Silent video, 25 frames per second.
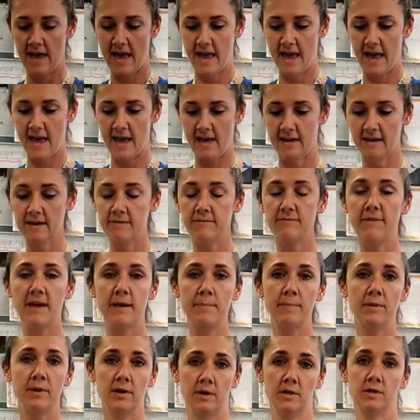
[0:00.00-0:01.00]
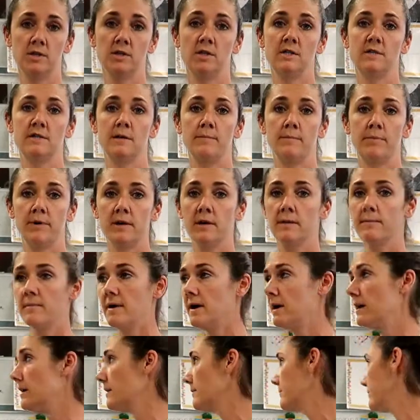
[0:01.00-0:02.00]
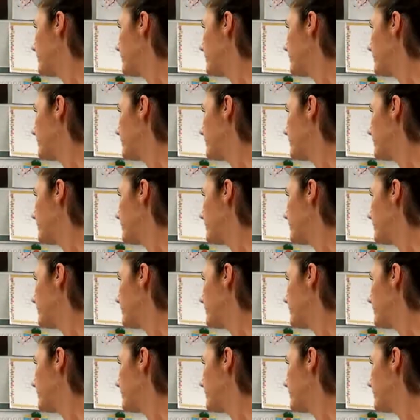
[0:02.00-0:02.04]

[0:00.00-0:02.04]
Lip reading: and if they purchase a bookmark